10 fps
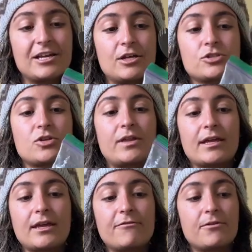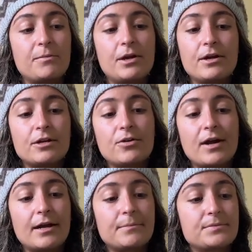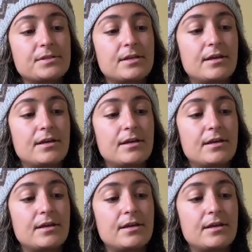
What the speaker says: so like for period cramps,